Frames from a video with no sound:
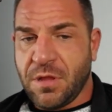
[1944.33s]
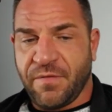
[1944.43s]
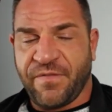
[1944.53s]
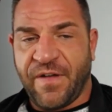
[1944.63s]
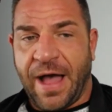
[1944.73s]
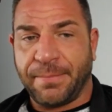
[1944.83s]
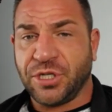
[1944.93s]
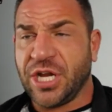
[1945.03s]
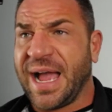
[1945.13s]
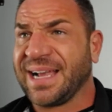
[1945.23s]
Fob
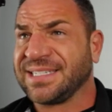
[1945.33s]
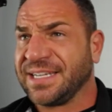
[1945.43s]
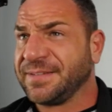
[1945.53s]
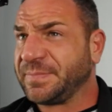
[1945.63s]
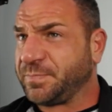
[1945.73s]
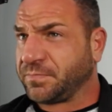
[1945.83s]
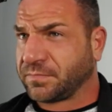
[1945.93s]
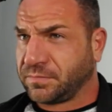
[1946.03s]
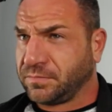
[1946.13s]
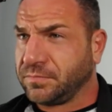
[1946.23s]
Jackson,
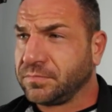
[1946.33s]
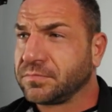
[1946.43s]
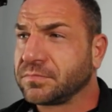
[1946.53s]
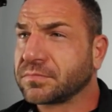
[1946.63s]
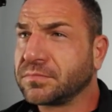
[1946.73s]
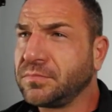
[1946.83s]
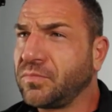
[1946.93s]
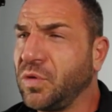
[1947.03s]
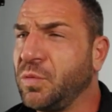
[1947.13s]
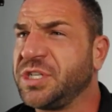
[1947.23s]

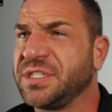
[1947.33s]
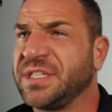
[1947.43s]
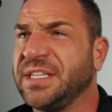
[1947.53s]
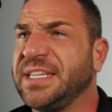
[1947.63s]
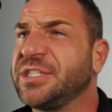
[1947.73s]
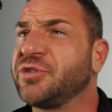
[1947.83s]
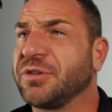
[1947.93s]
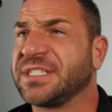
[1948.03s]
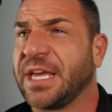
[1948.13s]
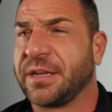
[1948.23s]
which is the
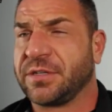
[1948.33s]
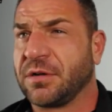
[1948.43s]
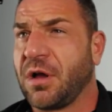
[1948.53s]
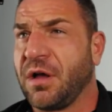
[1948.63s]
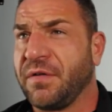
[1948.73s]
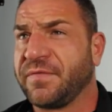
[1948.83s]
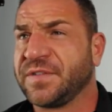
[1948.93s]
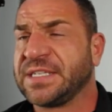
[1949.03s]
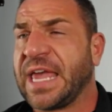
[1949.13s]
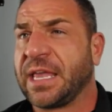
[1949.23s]
district center of
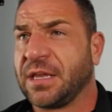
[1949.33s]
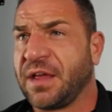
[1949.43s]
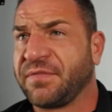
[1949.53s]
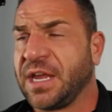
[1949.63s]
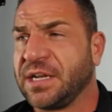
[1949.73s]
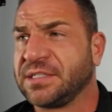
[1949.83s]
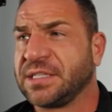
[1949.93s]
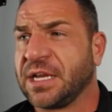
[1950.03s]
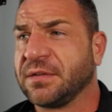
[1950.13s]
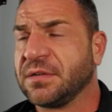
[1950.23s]
Sangin,
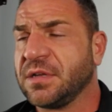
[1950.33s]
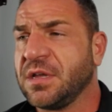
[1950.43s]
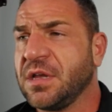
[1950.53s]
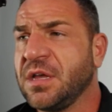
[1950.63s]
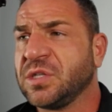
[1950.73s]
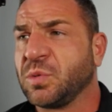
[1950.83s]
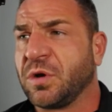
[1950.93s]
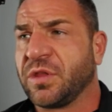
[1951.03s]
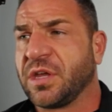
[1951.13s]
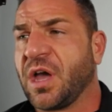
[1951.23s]
Afghanistan. It's
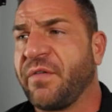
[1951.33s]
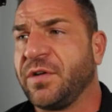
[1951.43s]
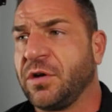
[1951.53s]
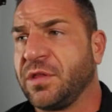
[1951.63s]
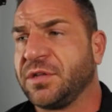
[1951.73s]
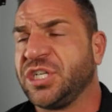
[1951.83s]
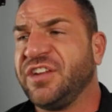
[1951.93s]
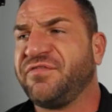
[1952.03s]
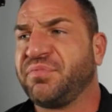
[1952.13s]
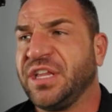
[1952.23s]
where the governor, the
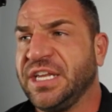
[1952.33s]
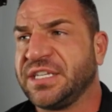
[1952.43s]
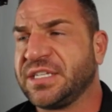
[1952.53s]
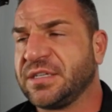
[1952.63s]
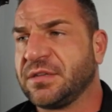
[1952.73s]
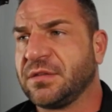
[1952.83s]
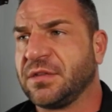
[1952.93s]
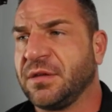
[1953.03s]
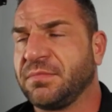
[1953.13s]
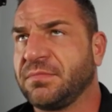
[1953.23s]
chief of police,
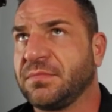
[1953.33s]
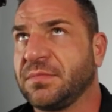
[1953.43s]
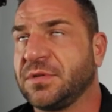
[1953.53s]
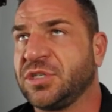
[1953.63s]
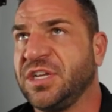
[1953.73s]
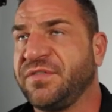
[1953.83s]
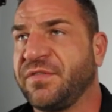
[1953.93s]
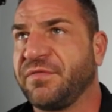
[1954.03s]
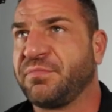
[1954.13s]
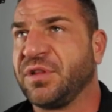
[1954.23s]
the chief
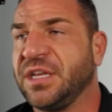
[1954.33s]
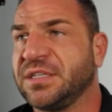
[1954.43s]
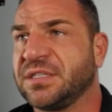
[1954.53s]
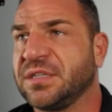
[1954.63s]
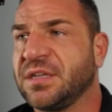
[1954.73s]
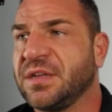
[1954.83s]
of police